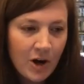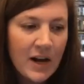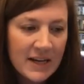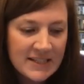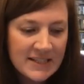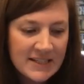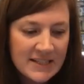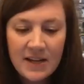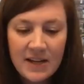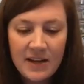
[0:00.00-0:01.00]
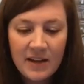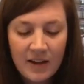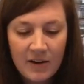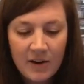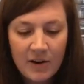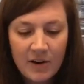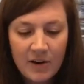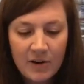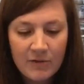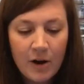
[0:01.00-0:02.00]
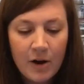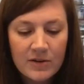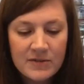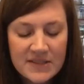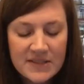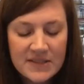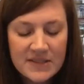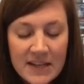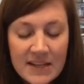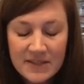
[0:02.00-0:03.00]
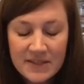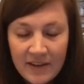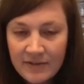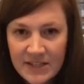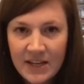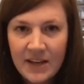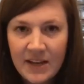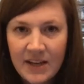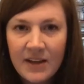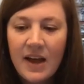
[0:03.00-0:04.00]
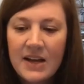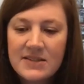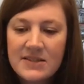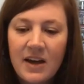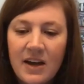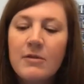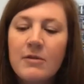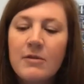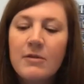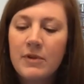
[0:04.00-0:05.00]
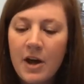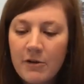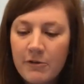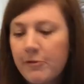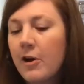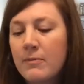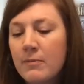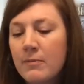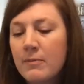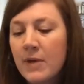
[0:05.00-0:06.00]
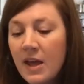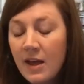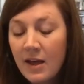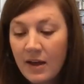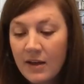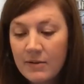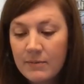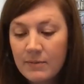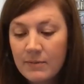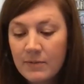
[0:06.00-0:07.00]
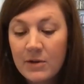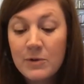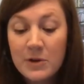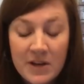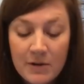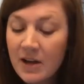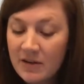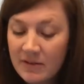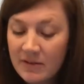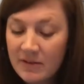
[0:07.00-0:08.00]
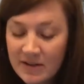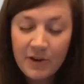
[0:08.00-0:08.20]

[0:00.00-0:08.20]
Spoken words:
our identity and our sense of safety has to come not from the community around us,